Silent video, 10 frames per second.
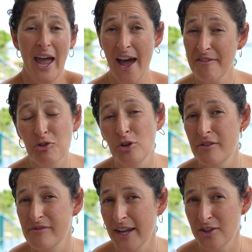have
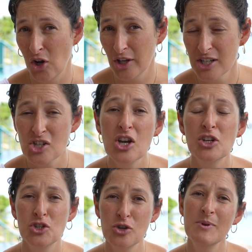all of that knowledge
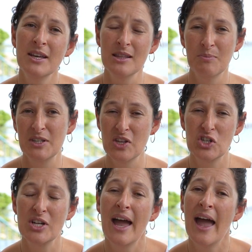to be in the
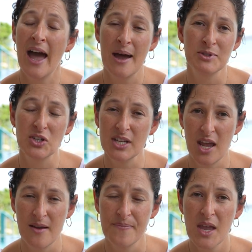position I am
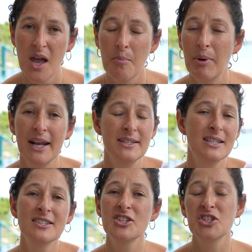today. But I
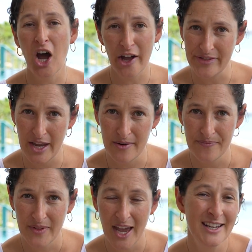didn't start there,
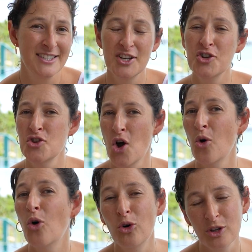and I didn't
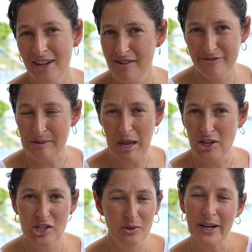know all the
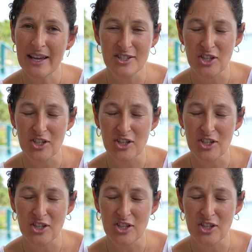information when I